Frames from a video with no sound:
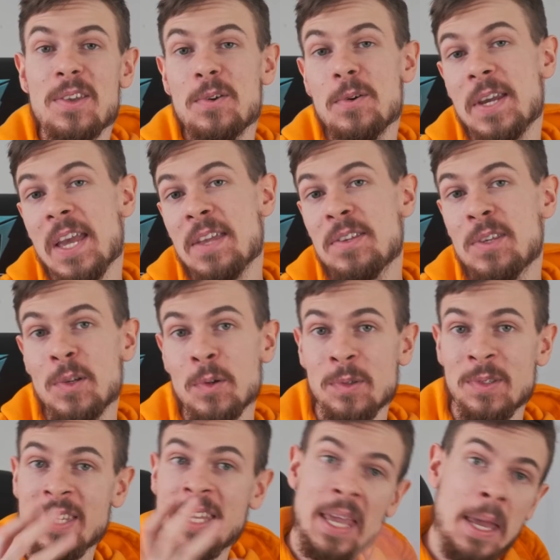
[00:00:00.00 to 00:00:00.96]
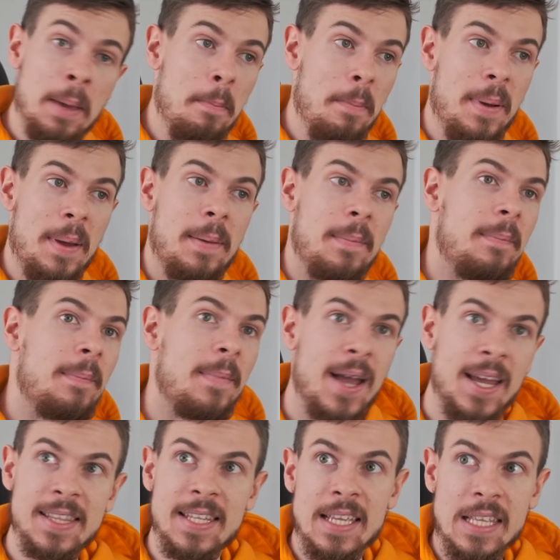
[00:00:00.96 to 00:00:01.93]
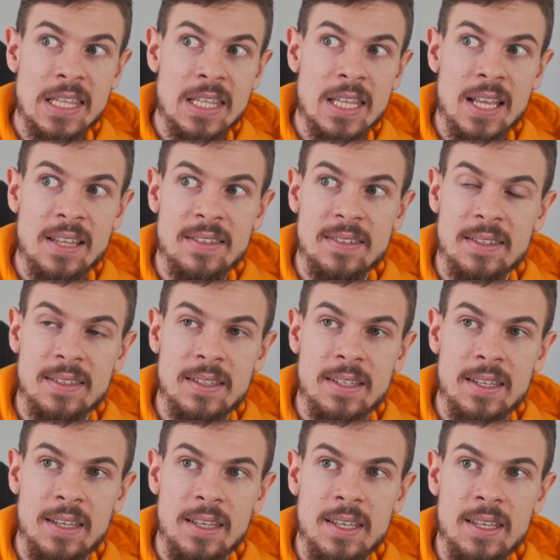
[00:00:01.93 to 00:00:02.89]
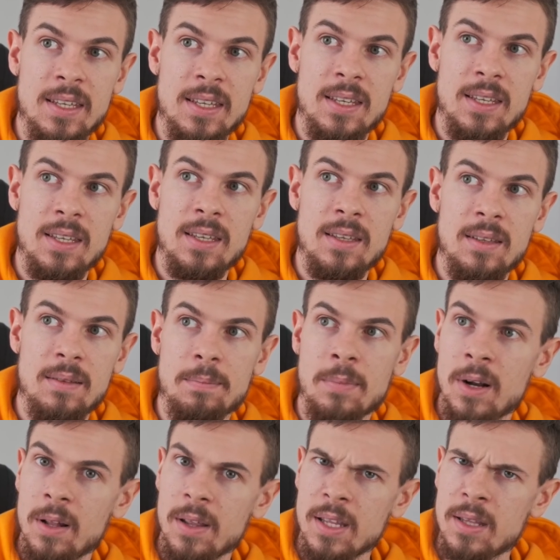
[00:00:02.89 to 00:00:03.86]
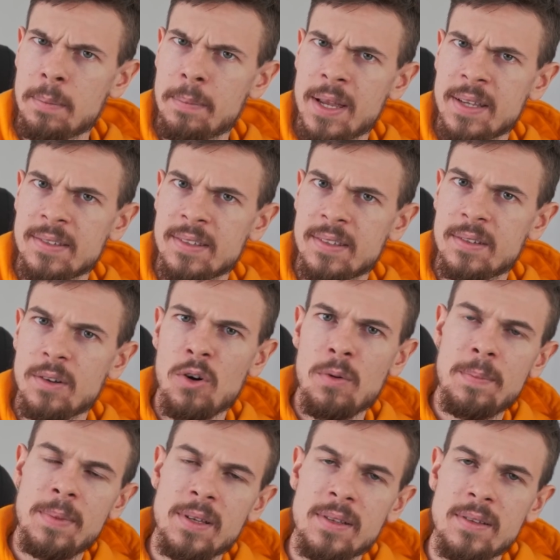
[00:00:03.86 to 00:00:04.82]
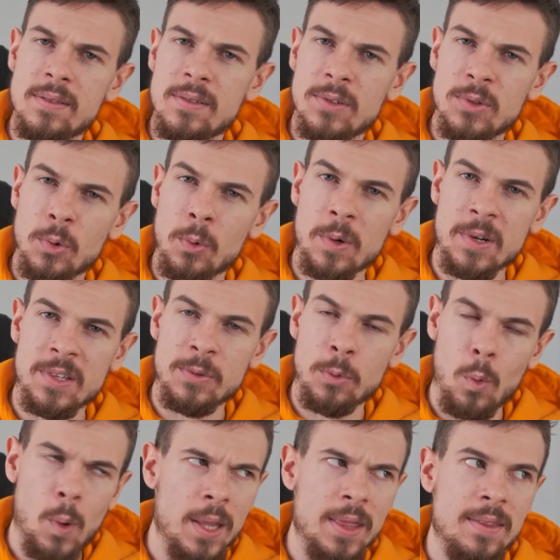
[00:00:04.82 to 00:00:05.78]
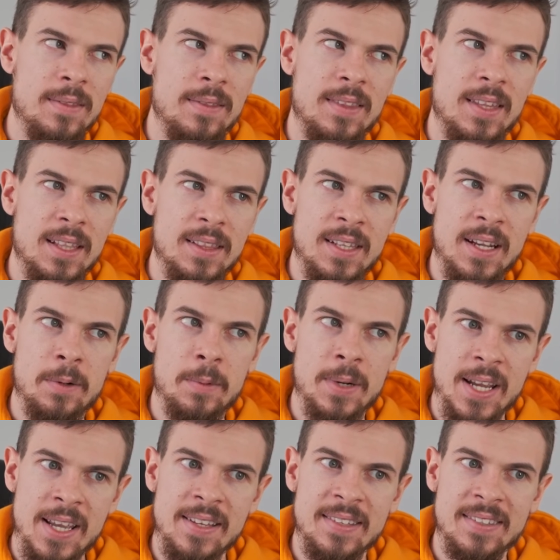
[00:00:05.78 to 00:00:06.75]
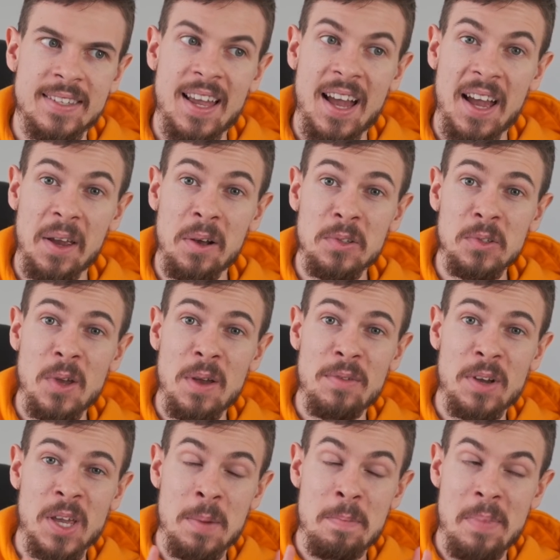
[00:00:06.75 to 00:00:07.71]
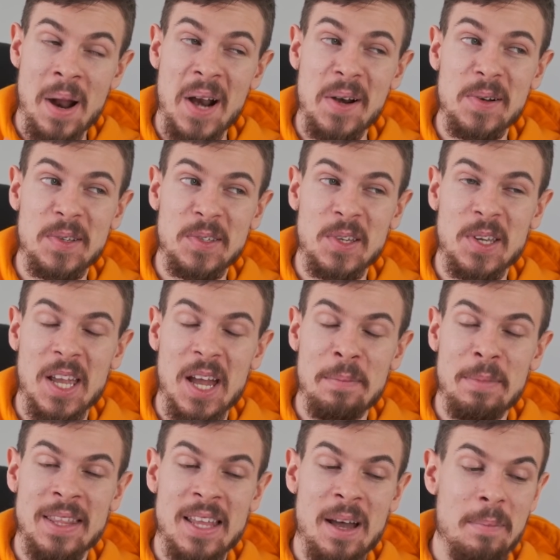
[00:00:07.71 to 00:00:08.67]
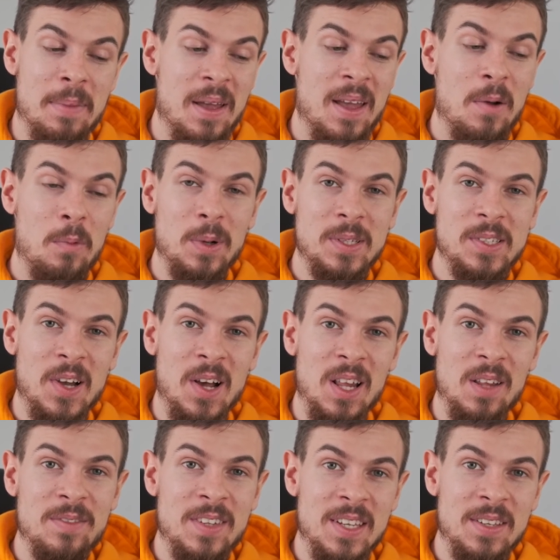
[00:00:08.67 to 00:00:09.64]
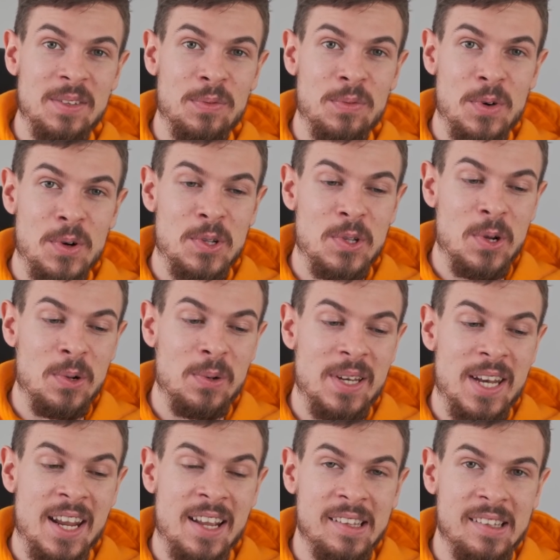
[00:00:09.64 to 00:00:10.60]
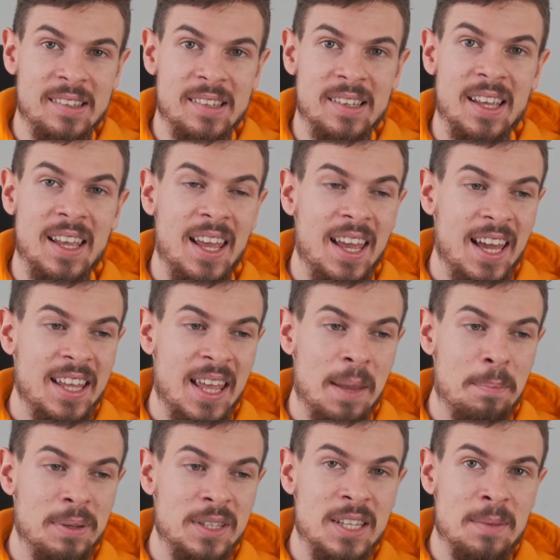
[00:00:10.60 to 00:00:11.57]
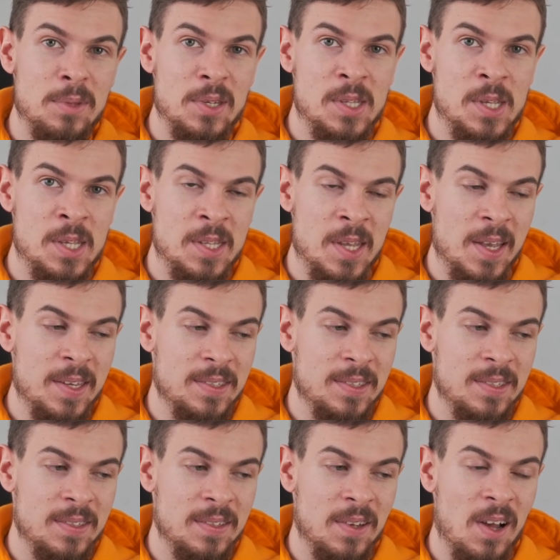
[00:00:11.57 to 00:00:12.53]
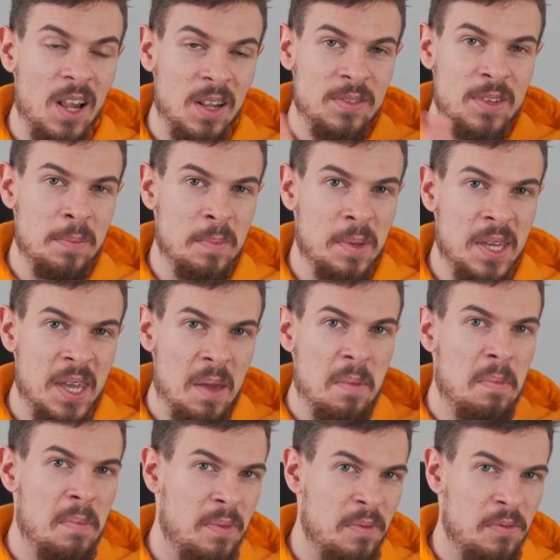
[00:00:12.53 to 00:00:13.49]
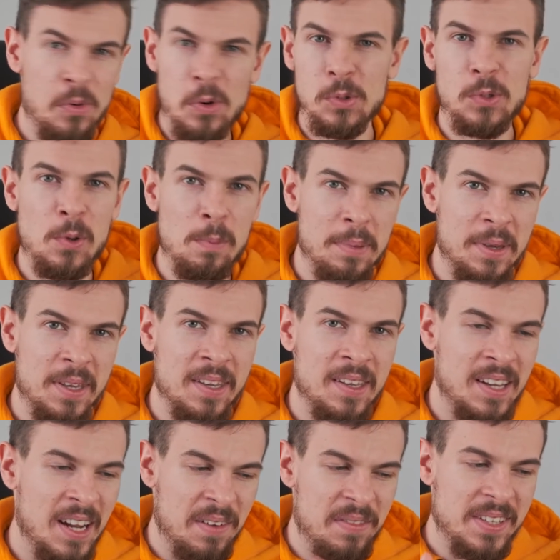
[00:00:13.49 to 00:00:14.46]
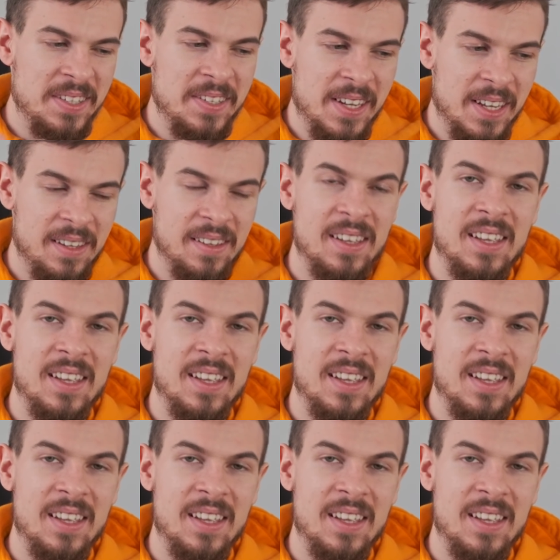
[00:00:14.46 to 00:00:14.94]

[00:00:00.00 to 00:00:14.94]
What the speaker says: you can use GIMP. I think that's probably the best open source one that there is. I also have a comparison coming up with all of these photo things, and I put them to the test. All of them, GIMP, Photopea, everything.